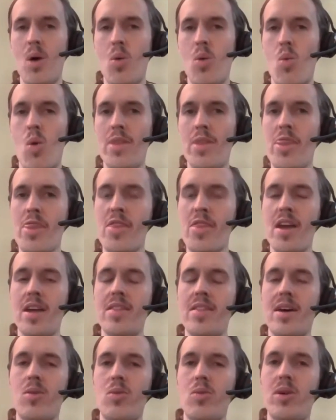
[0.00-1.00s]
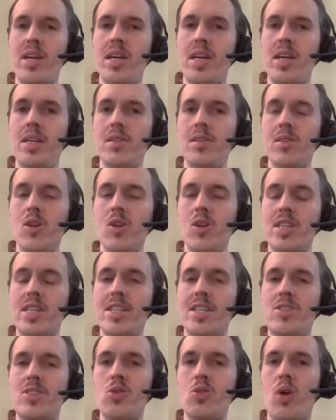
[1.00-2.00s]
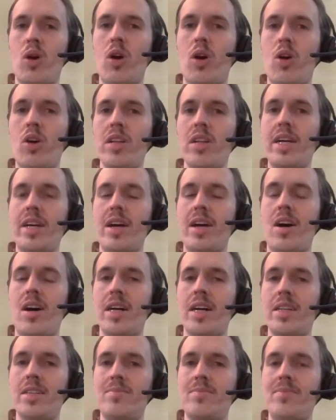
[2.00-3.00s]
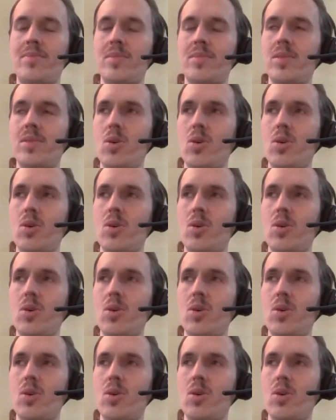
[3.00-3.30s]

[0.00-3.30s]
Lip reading: But one thing that we looked into early on